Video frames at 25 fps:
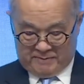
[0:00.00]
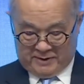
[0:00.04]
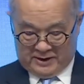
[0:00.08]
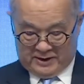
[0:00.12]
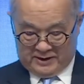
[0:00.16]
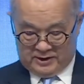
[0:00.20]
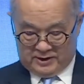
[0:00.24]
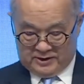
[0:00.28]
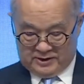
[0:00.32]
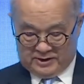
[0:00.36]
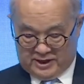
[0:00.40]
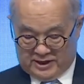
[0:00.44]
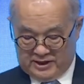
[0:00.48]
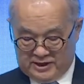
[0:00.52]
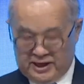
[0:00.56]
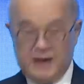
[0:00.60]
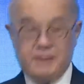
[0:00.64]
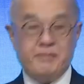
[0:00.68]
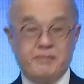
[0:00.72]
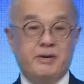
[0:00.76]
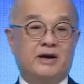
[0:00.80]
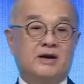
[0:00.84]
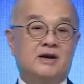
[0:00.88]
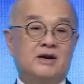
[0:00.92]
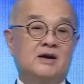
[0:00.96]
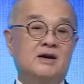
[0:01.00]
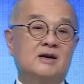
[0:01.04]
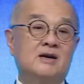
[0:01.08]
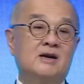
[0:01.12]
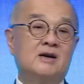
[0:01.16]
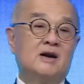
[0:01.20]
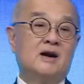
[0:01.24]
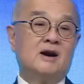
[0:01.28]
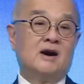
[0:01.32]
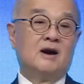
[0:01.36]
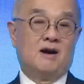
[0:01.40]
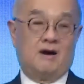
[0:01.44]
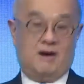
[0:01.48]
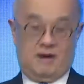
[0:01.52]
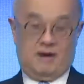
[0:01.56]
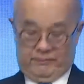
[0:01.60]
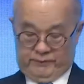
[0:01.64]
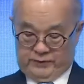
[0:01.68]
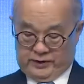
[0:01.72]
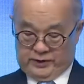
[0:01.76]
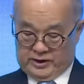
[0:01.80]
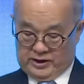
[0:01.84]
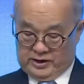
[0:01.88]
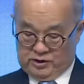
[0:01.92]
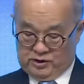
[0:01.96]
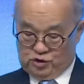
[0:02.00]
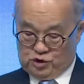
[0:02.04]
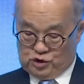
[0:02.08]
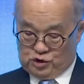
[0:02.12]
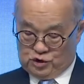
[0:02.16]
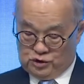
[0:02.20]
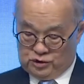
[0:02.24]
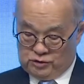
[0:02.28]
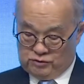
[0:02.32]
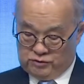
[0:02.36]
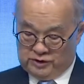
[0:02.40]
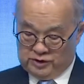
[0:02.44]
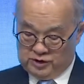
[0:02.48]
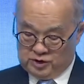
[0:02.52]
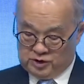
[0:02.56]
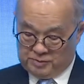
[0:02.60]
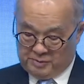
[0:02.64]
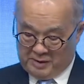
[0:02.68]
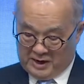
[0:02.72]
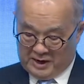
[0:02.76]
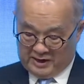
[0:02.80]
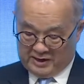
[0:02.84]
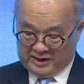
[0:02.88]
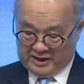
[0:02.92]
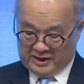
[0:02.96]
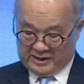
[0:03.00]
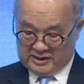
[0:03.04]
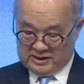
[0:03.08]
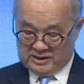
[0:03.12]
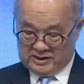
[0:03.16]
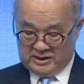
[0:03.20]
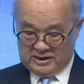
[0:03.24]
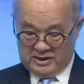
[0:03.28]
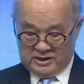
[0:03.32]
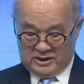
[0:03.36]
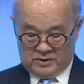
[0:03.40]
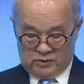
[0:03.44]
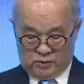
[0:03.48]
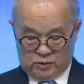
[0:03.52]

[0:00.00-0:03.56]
by the dynamic of the insurance market,